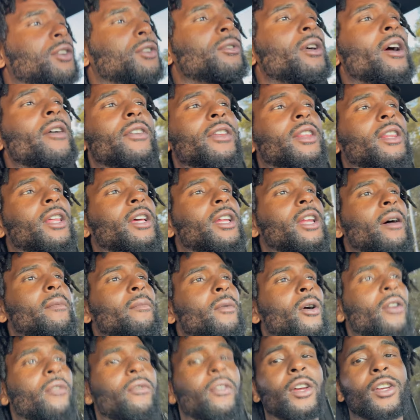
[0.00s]
do everything that
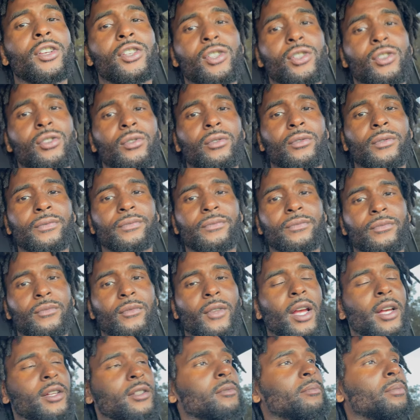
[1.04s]
motivates you
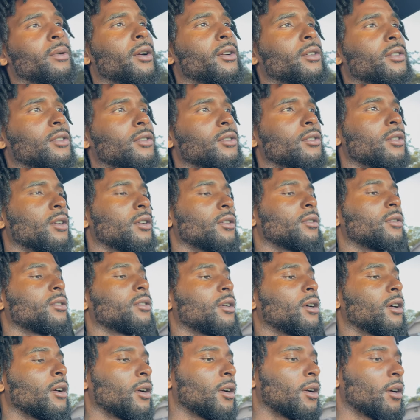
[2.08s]
as a person, you
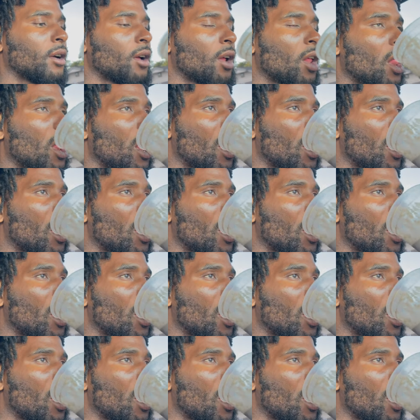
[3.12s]
know?